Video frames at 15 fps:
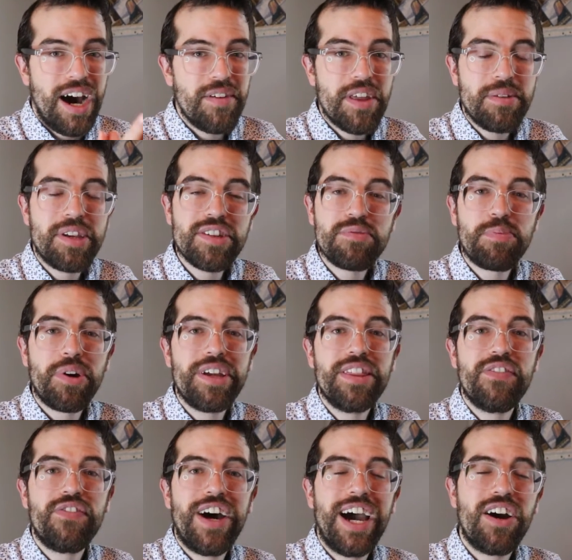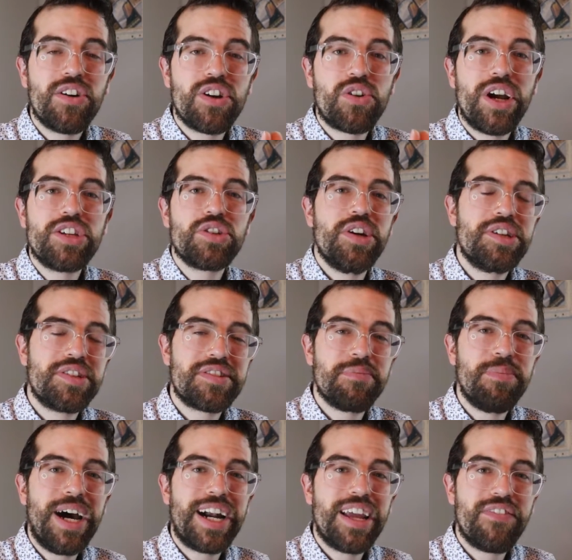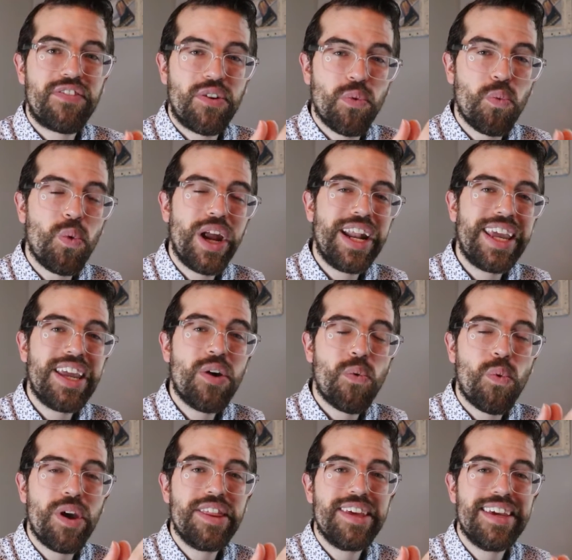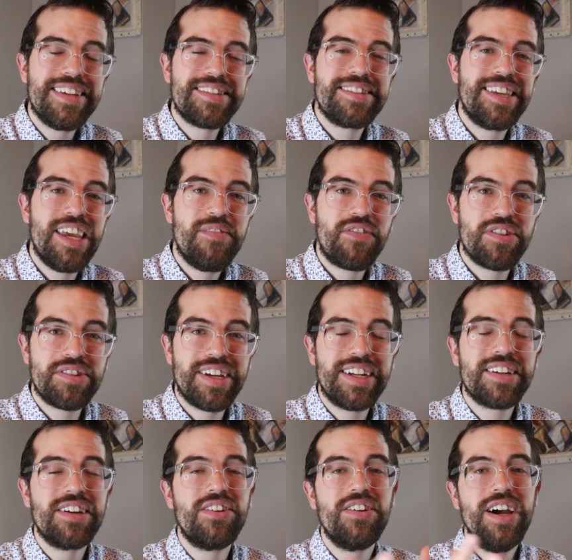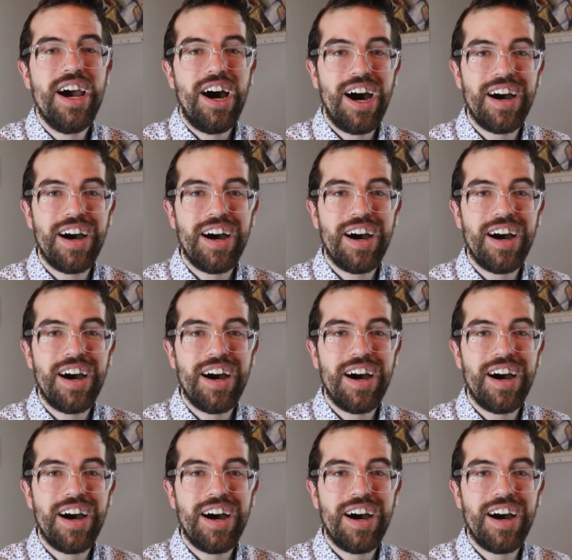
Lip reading: They just played in the final. Congratulations to Mane for winning with his team for Senegal.